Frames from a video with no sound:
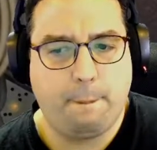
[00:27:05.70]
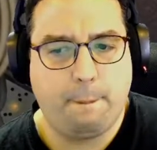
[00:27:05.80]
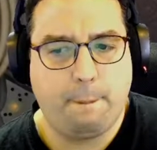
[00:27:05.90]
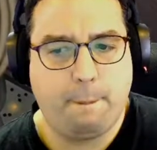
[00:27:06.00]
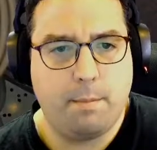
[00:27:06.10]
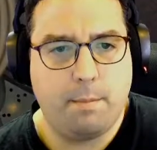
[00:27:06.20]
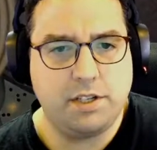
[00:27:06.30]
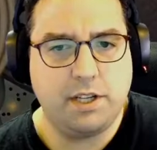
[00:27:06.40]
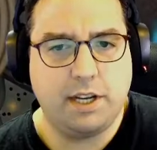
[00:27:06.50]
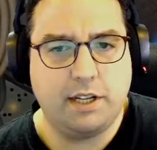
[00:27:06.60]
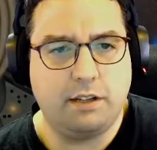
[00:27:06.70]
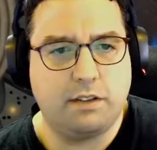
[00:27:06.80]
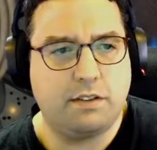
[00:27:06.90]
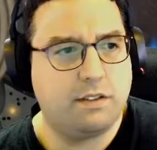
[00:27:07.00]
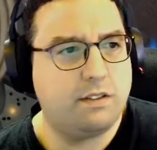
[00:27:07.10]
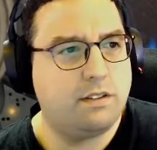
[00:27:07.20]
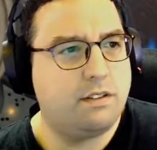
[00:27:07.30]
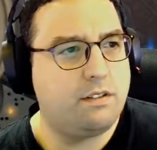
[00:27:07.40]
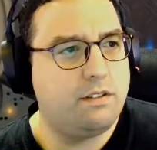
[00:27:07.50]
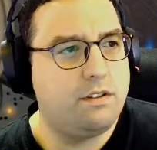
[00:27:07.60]
Imagine getting
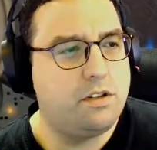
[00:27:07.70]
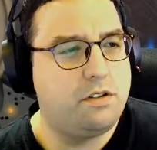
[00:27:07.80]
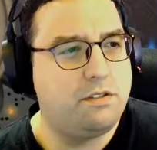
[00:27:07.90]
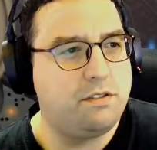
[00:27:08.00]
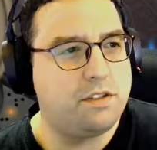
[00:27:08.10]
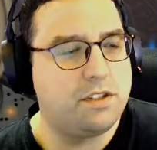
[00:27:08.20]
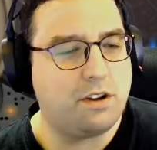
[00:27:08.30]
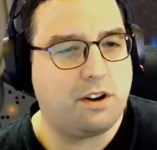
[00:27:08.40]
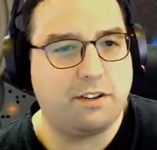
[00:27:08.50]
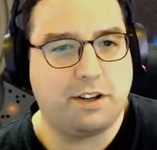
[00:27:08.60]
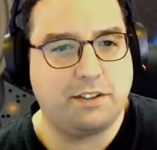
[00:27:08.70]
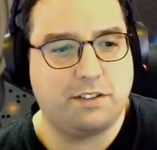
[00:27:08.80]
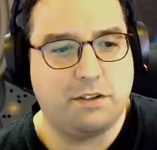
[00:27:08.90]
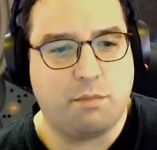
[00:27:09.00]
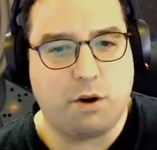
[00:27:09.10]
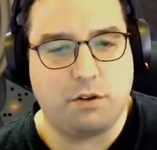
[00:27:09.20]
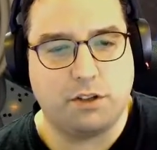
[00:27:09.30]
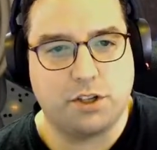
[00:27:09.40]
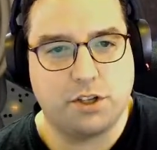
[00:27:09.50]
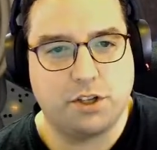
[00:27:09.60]
Sawtusk
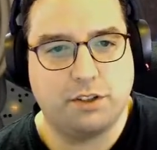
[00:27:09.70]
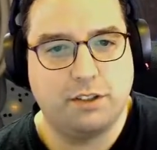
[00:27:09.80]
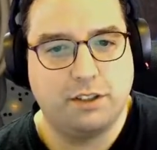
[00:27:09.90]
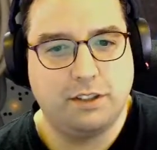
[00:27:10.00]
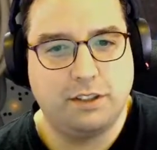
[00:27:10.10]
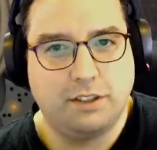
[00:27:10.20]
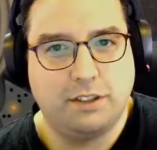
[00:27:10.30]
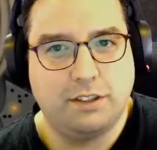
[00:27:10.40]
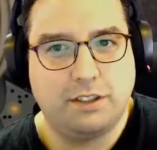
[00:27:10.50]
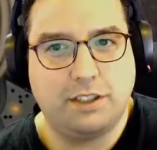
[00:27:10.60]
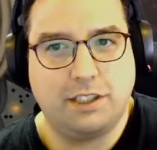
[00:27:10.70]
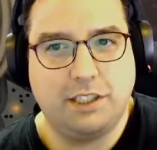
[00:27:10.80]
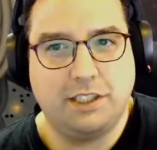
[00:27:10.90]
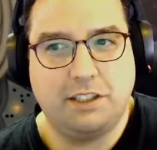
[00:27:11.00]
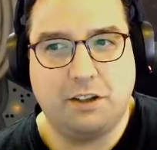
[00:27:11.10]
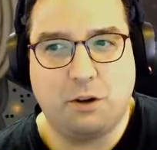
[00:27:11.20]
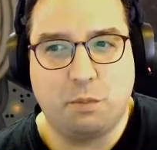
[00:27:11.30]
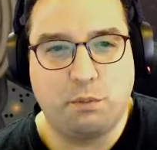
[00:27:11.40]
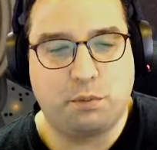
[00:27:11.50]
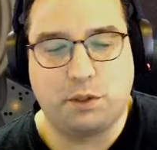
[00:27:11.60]
demolished in
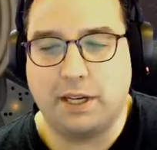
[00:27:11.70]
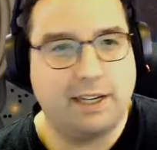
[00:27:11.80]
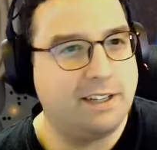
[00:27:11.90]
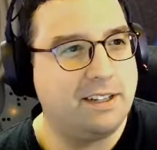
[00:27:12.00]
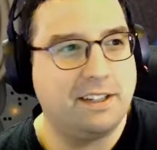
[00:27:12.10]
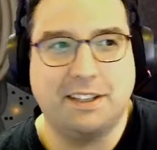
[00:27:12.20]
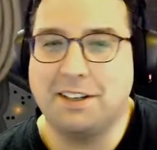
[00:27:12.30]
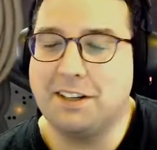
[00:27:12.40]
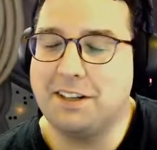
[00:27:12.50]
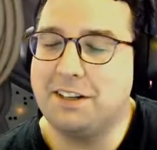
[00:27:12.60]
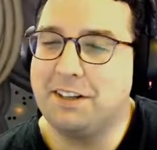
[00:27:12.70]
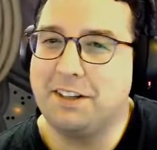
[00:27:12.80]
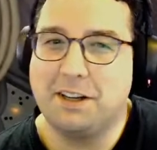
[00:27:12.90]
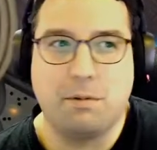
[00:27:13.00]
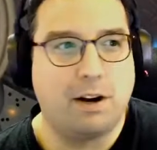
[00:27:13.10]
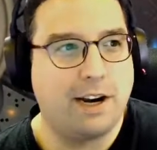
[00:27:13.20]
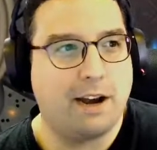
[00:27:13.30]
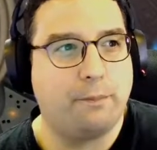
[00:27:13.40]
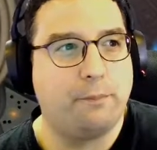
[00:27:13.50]
open play. Come on now.